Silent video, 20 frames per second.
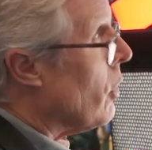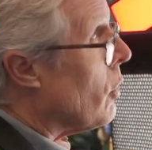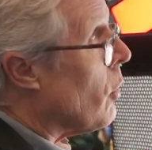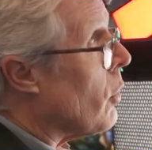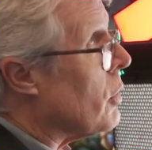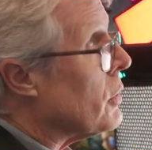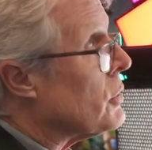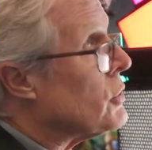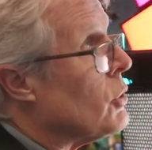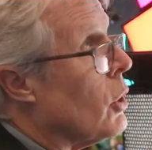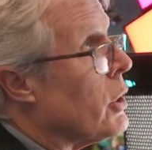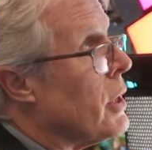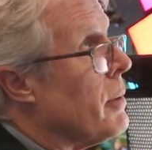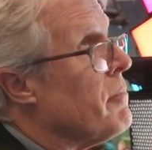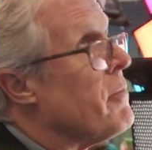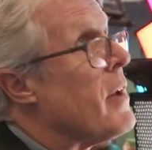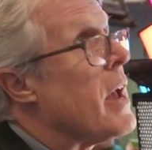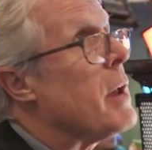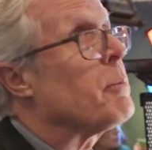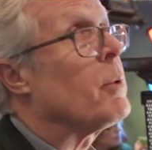Or
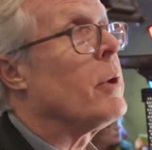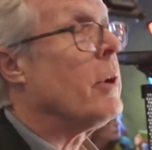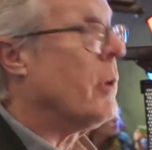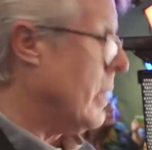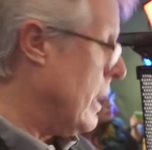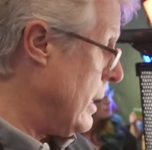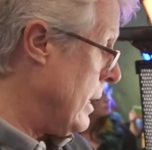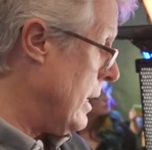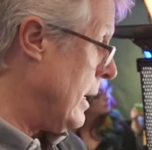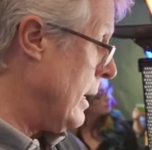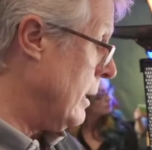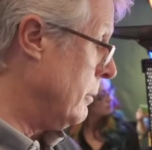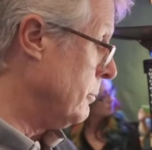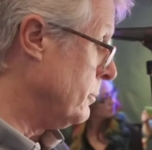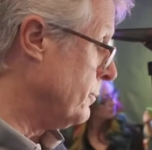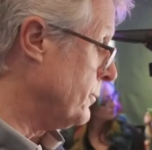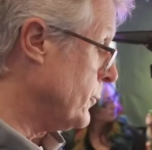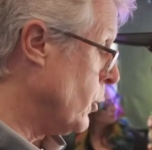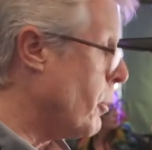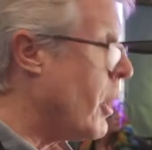sodium vapor, um,
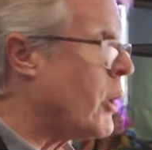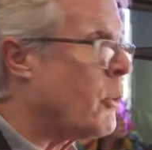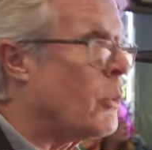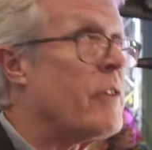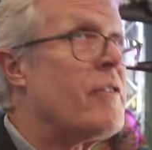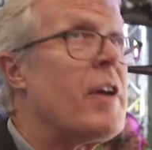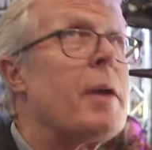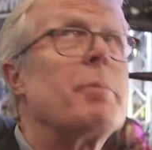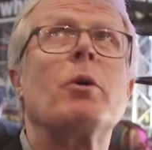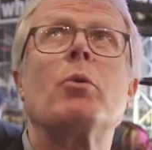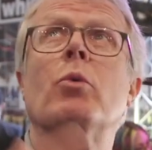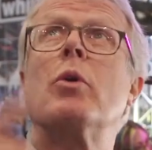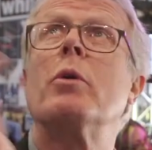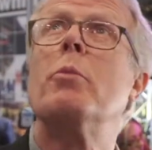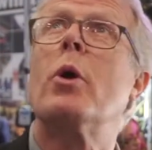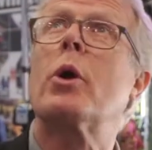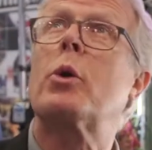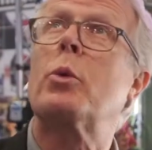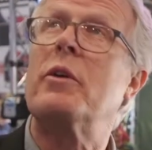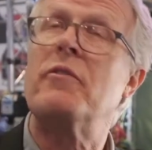or mercury vapor. We're
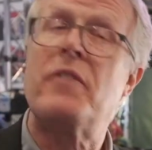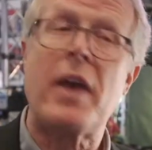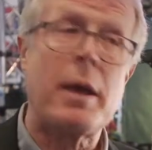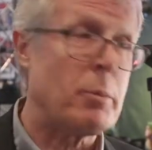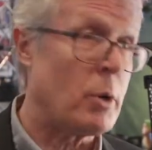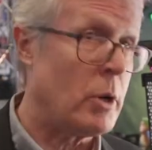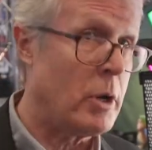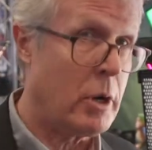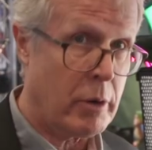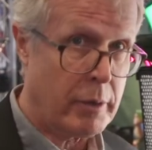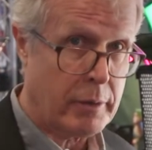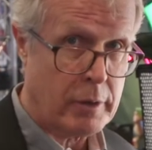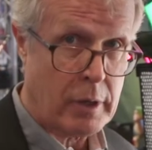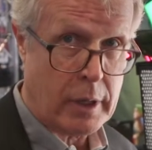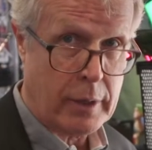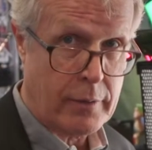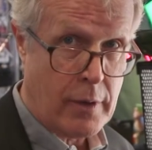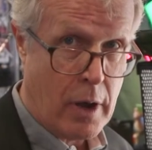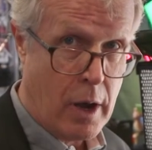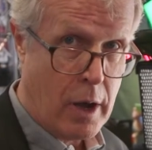mercury vapor here in
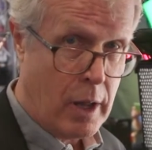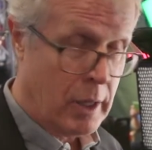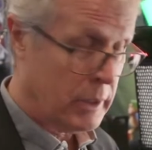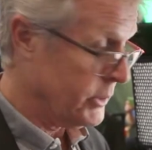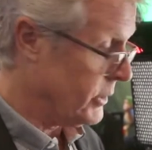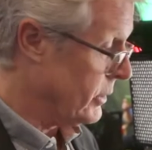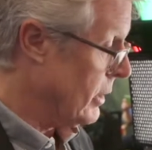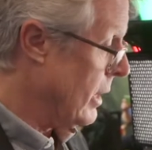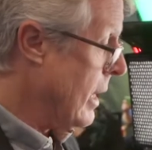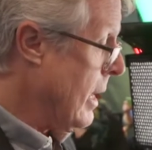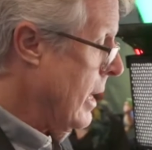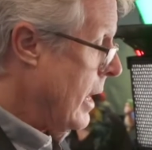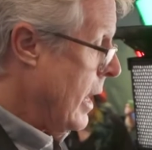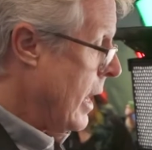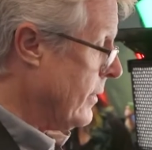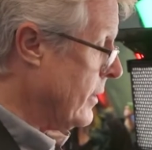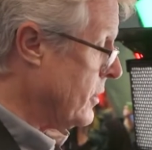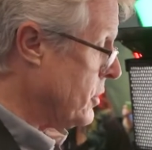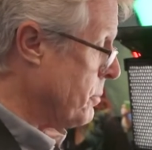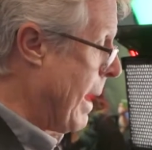the, in the halls,
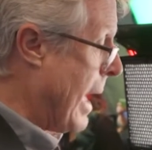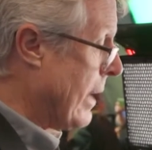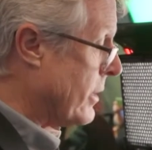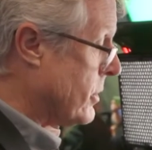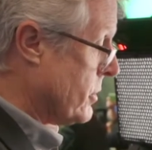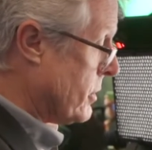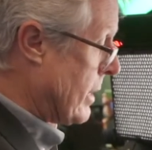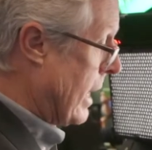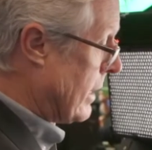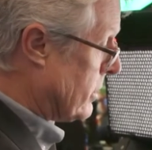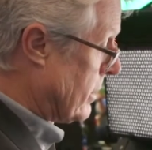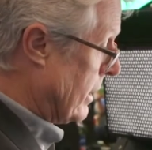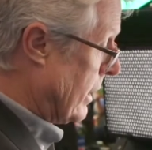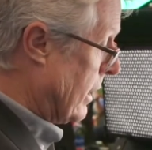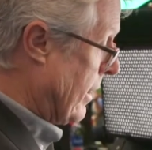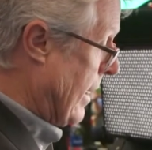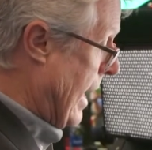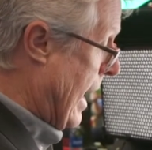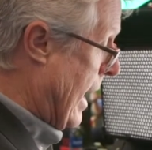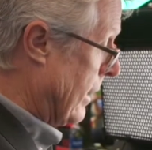and this matches nicely
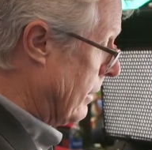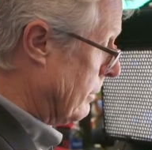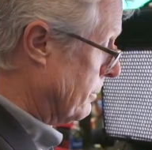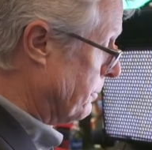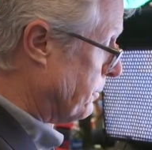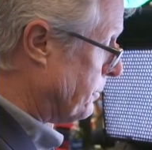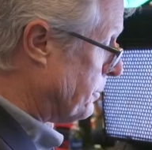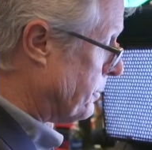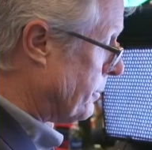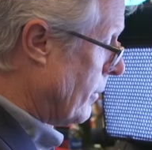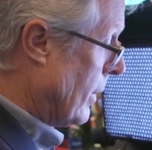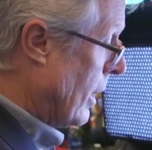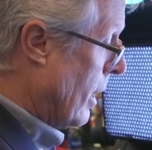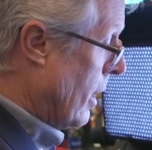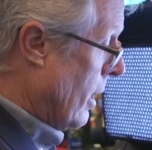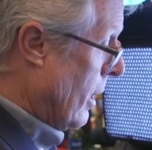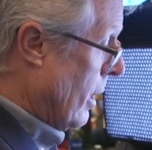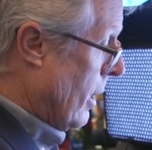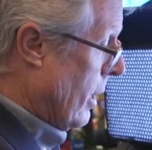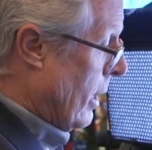to that.
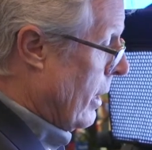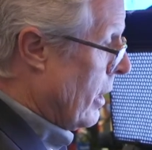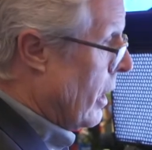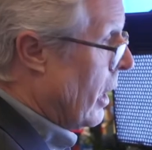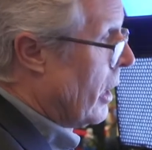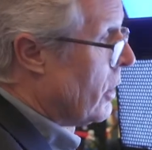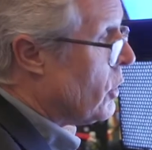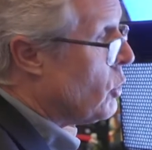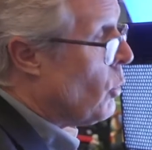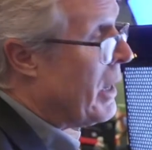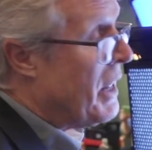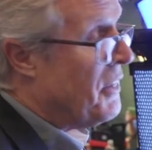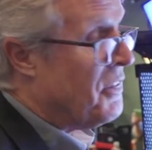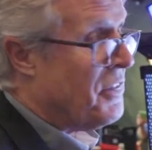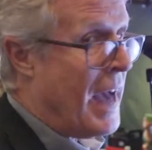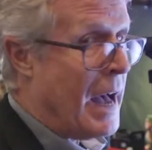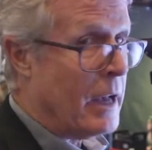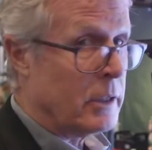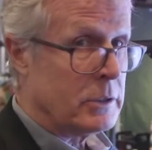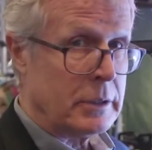
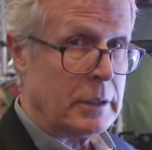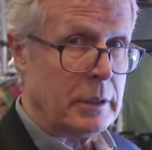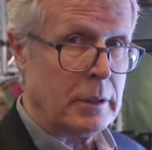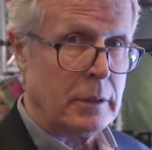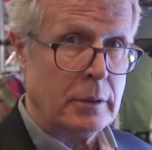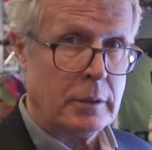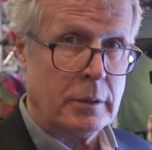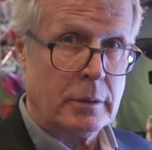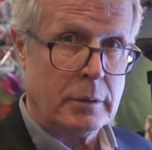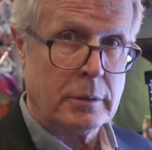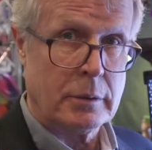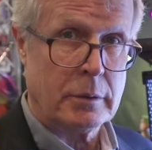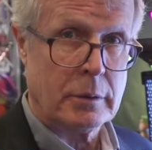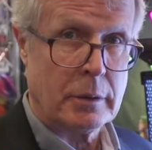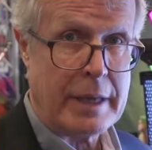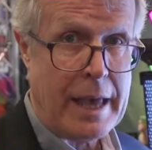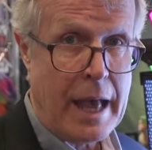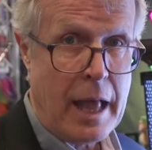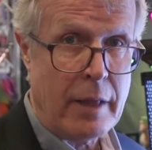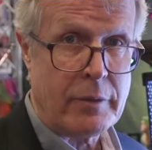20,000
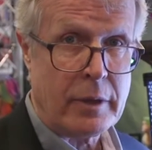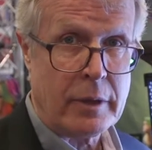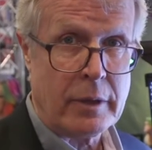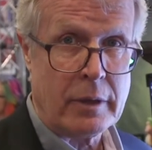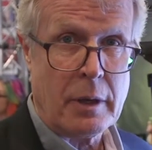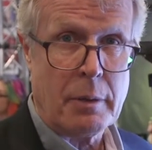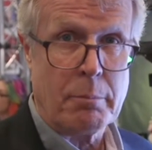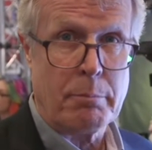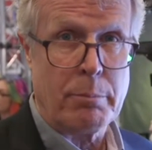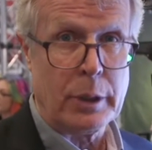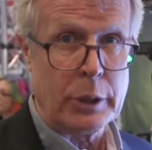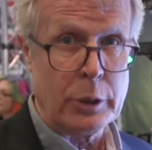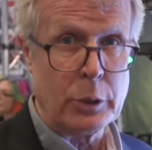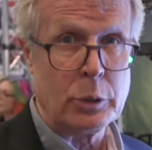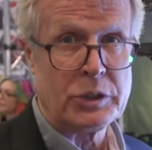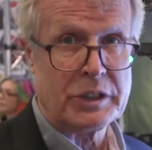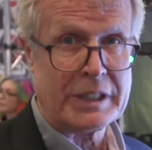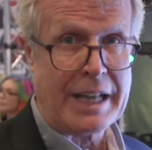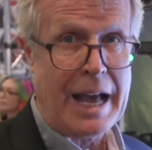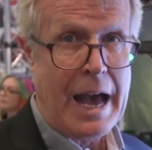Kelvin
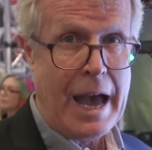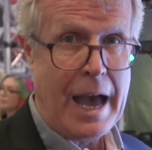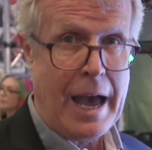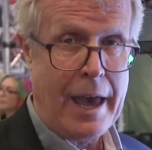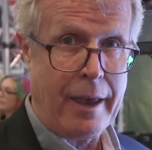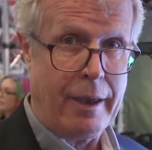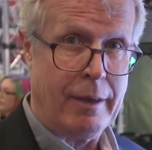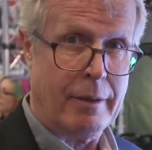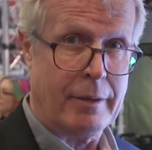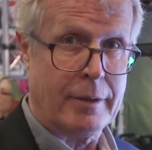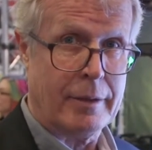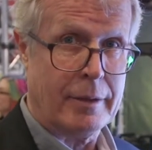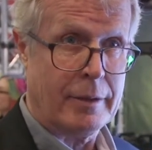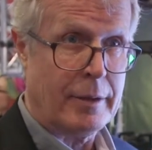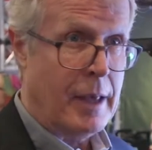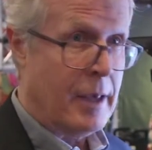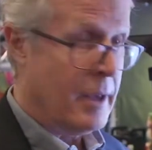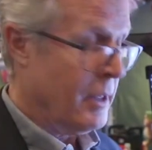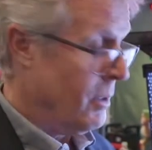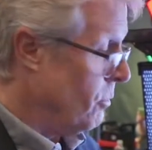blue sky.
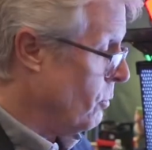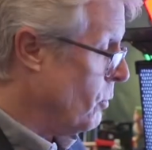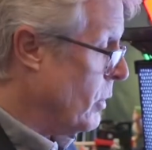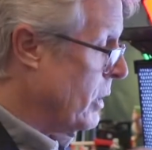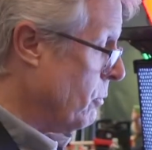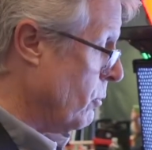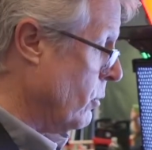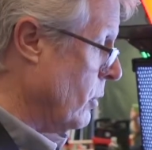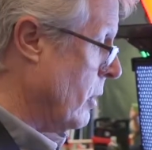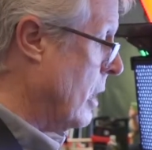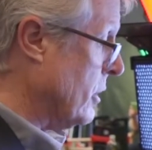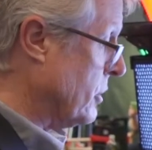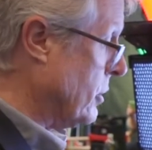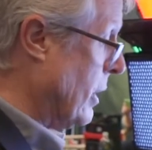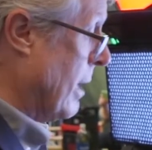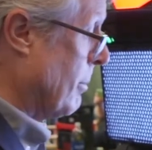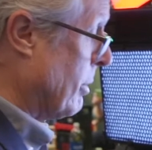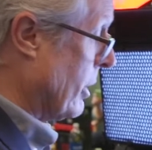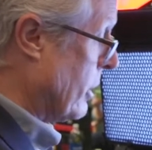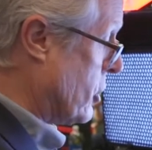We, we're
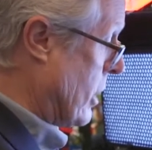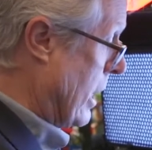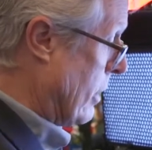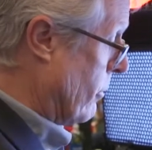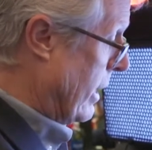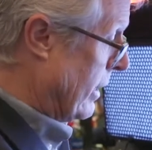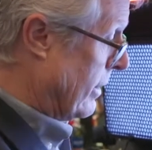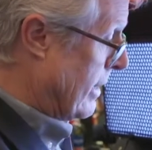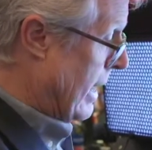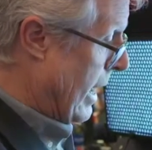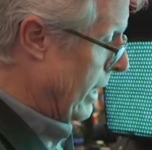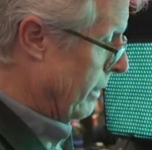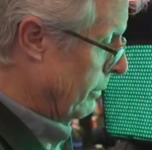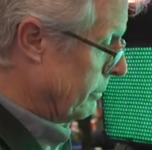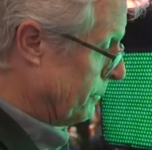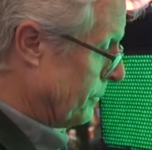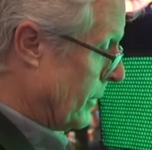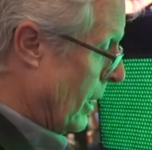also able to generate that.